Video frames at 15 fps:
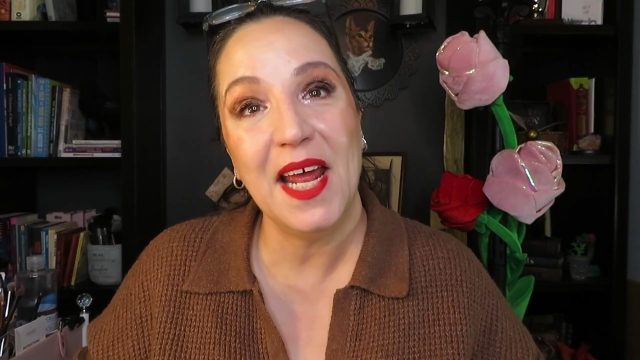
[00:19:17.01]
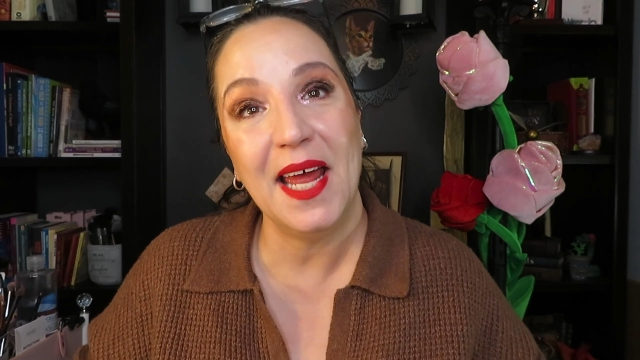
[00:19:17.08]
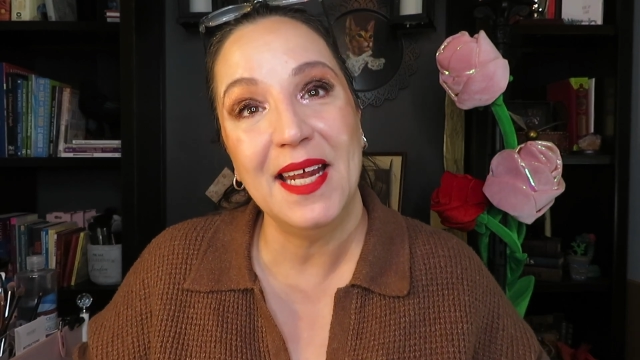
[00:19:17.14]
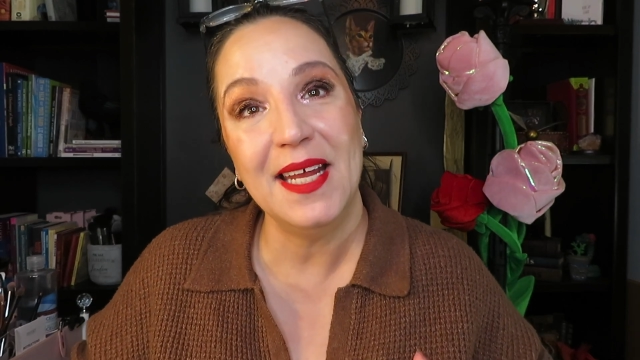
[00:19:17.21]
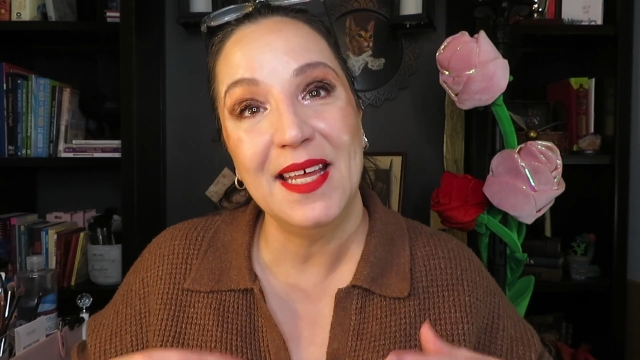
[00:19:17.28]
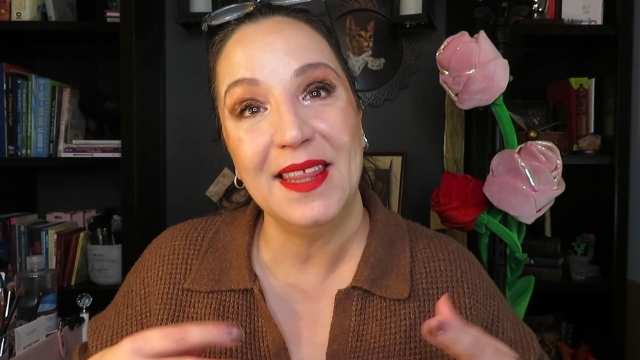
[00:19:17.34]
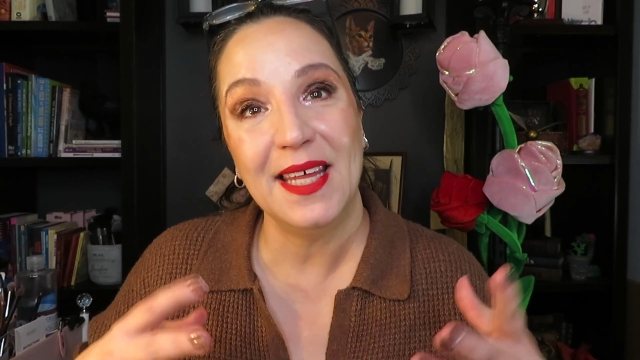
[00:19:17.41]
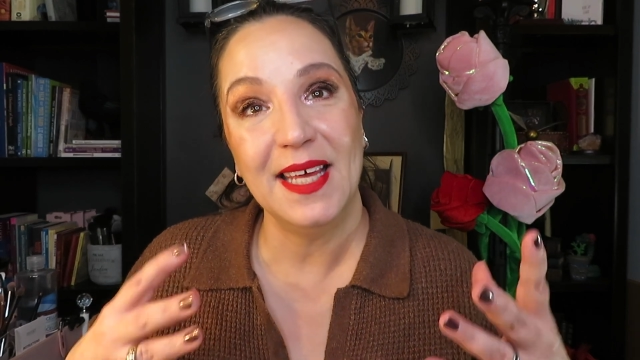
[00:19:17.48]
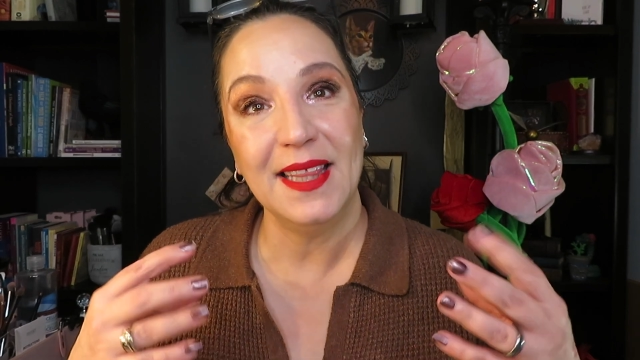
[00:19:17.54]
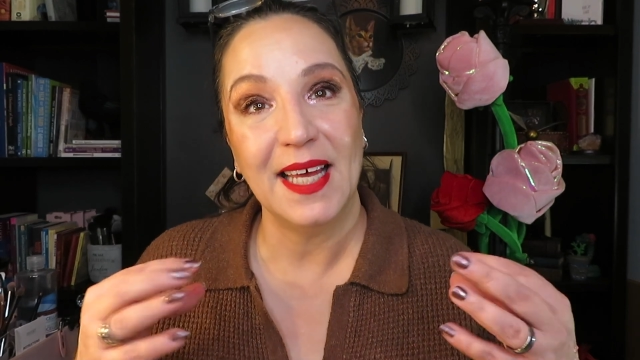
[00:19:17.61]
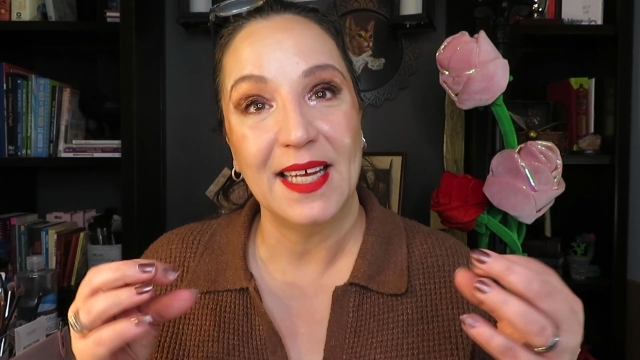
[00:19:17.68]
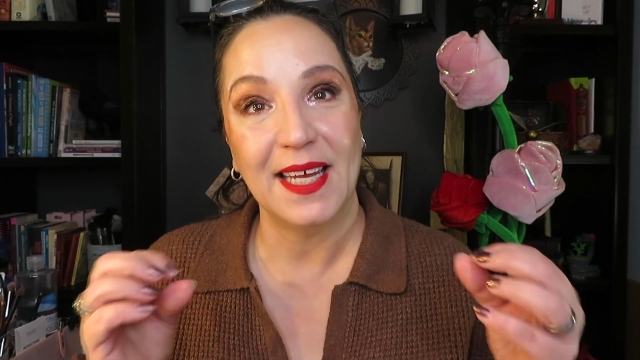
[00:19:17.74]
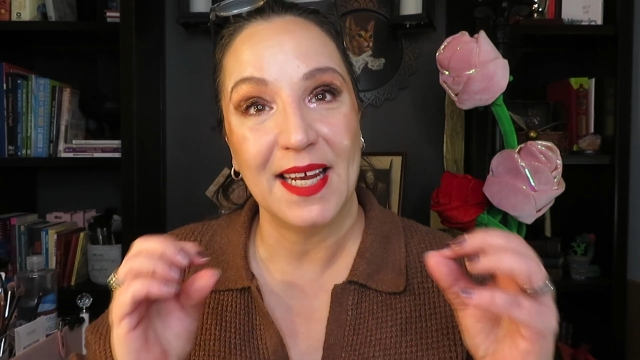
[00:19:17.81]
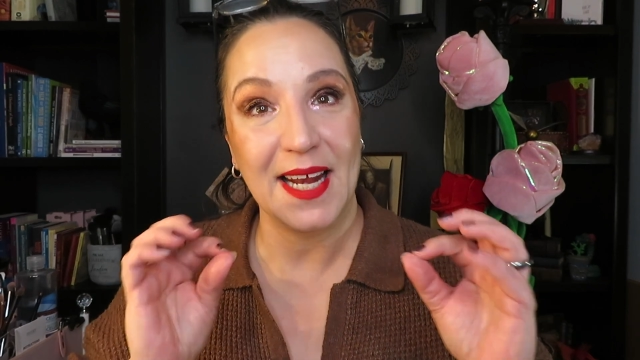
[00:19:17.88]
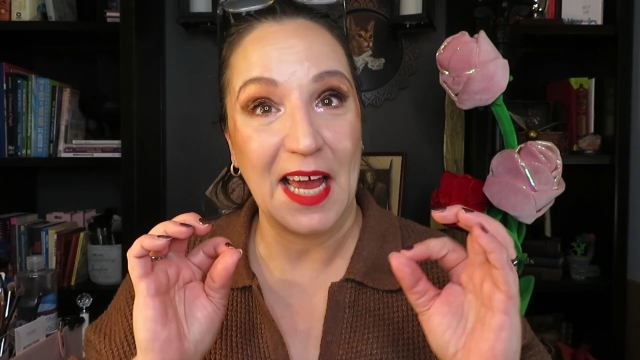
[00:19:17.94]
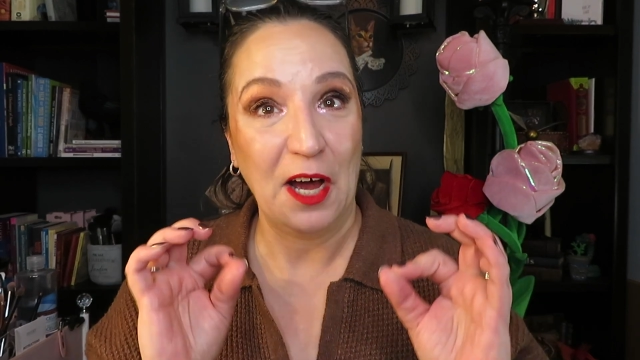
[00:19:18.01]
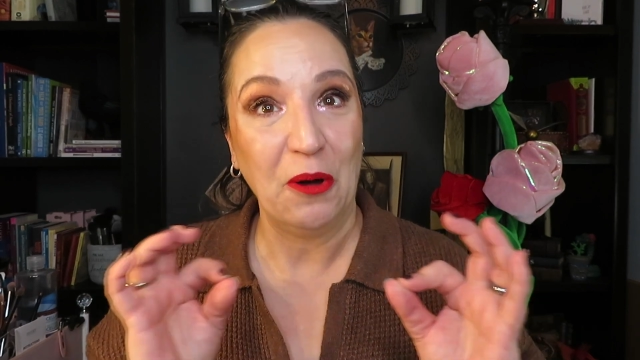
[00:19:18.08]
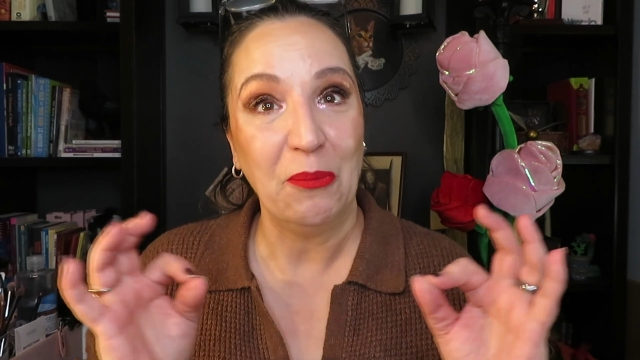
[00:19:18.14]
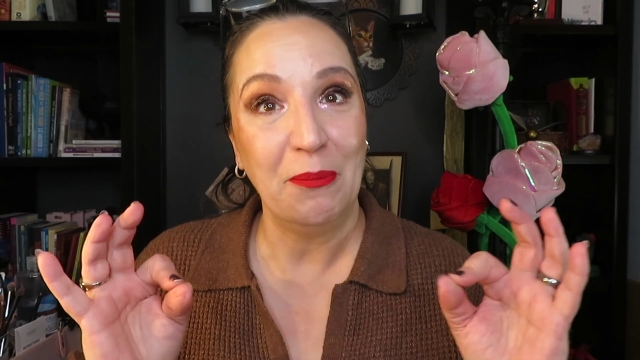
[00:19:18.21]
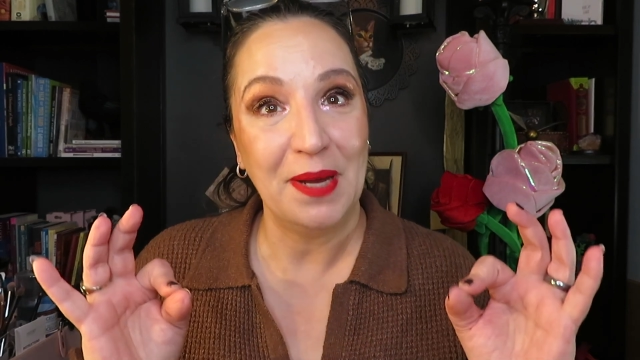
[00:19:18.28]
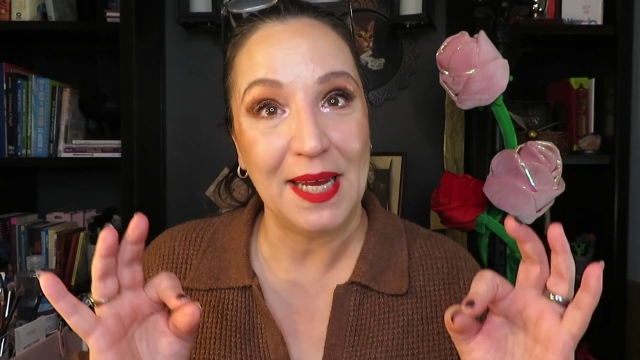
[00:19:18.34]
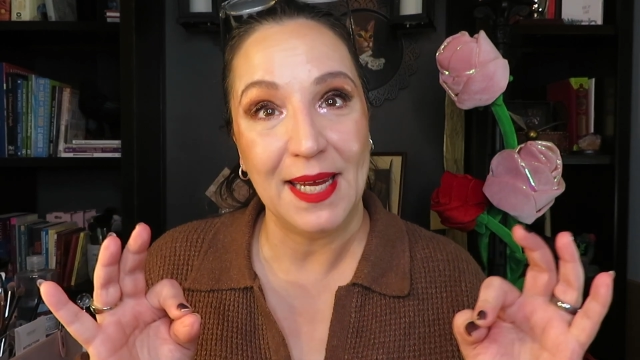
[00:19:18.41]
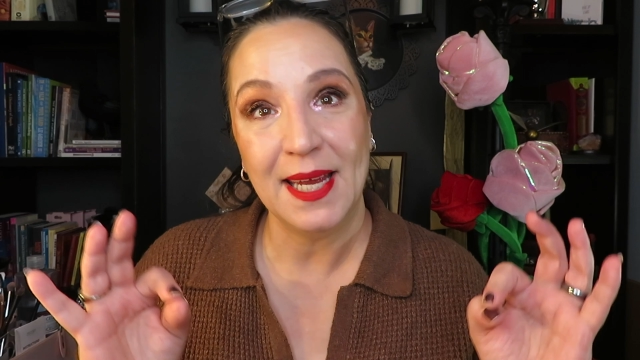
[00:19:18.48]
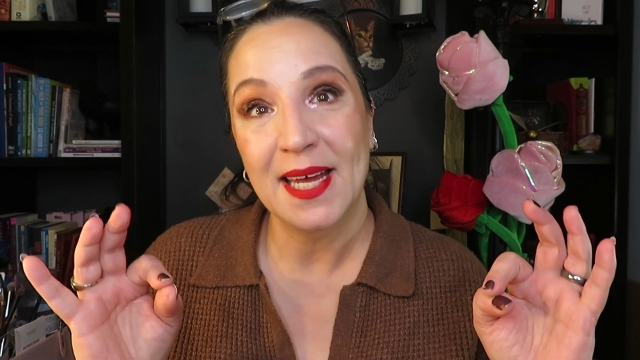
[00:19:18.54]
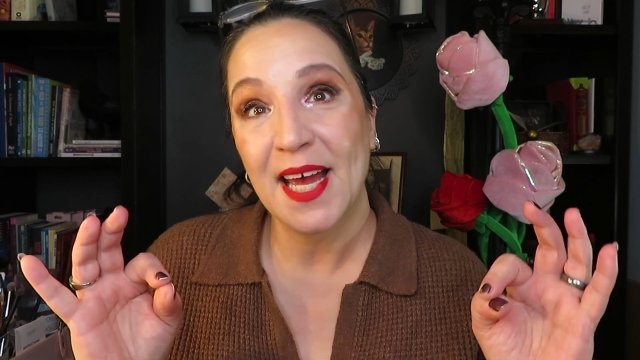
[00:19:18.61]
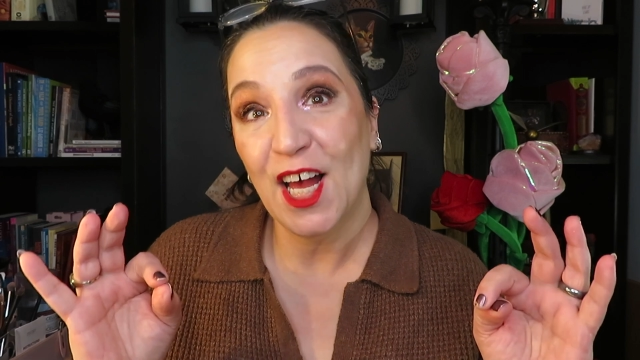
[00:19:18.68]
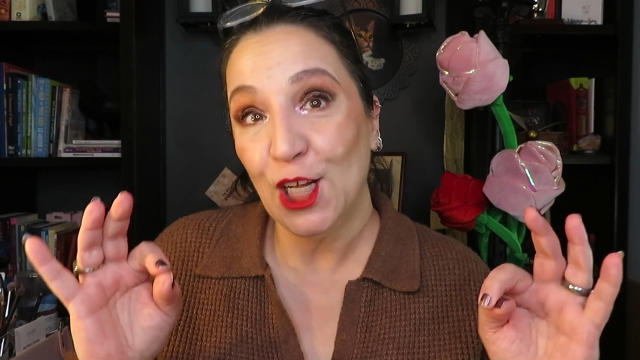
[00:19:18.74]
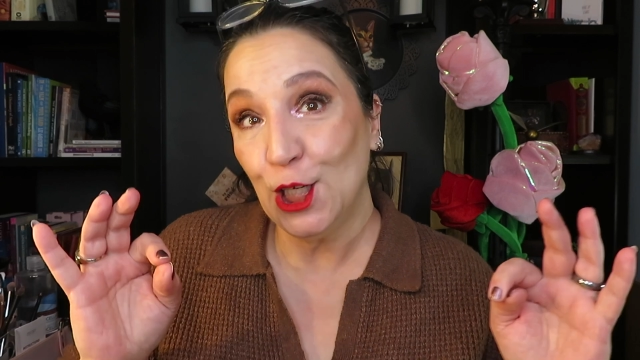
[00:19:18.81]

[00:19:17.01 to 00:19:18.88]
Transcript: anything that can help me